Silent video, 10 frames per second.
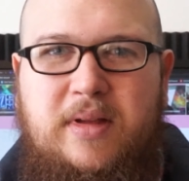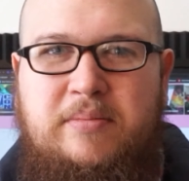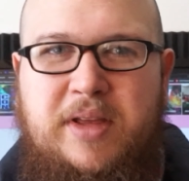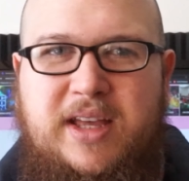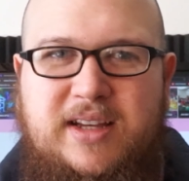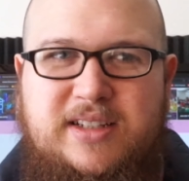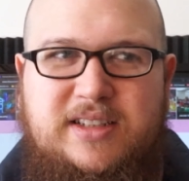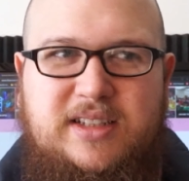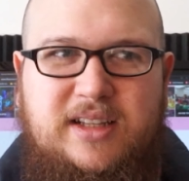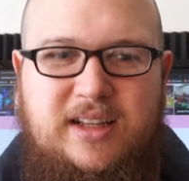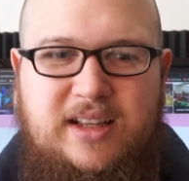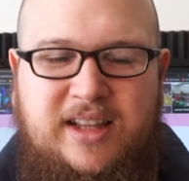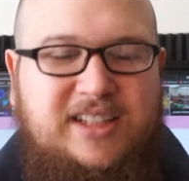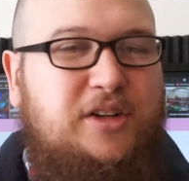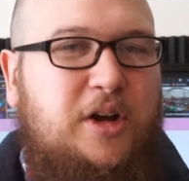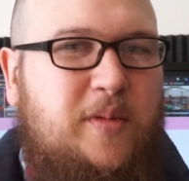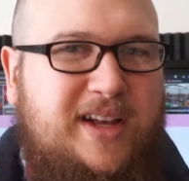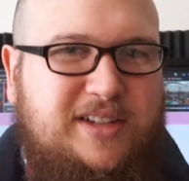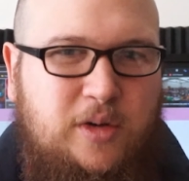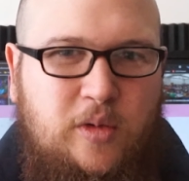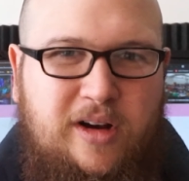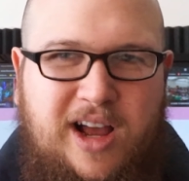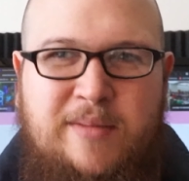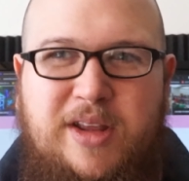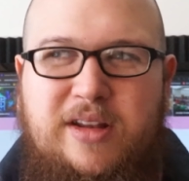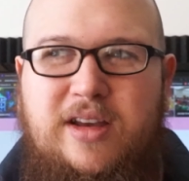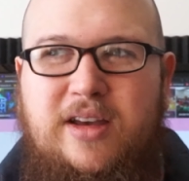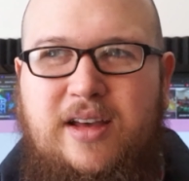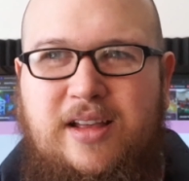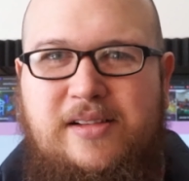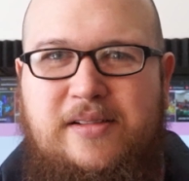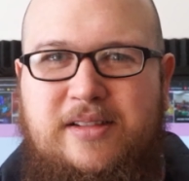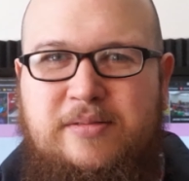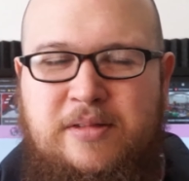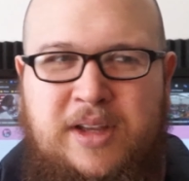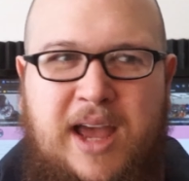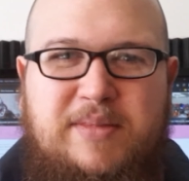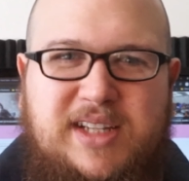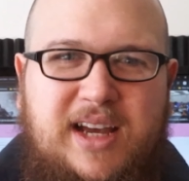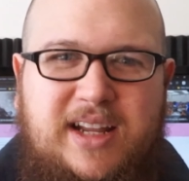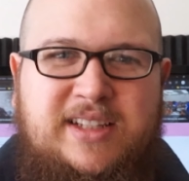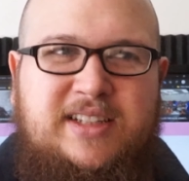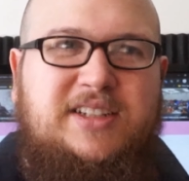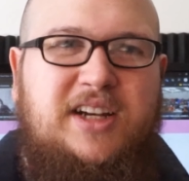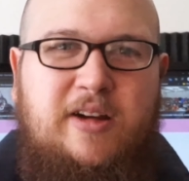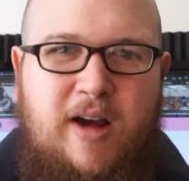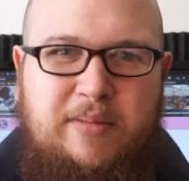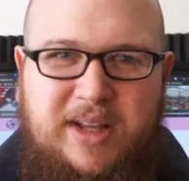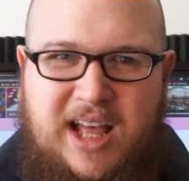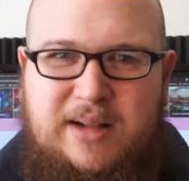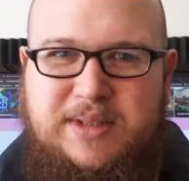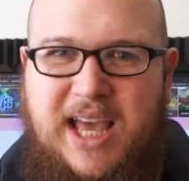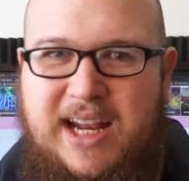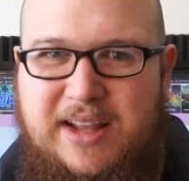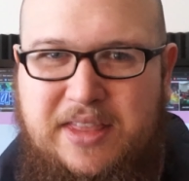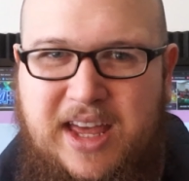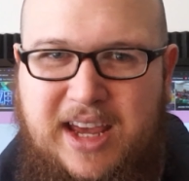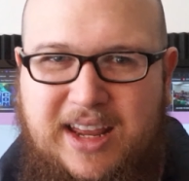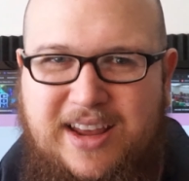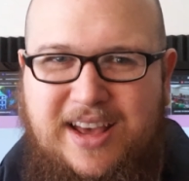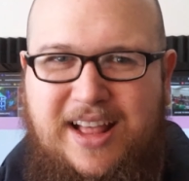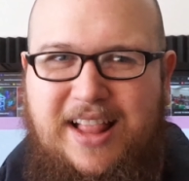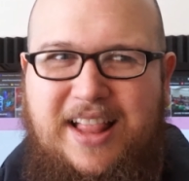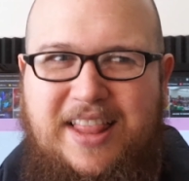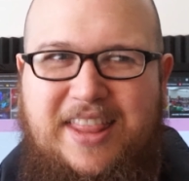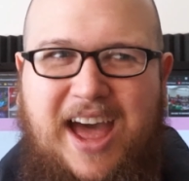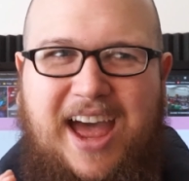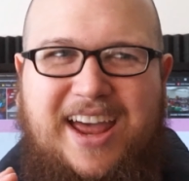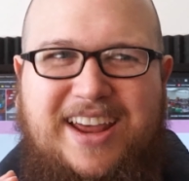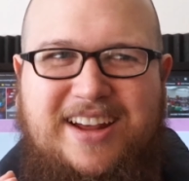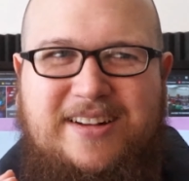Because that's the only way it's going to work. I mean, game design is such an incredibly complicated thing that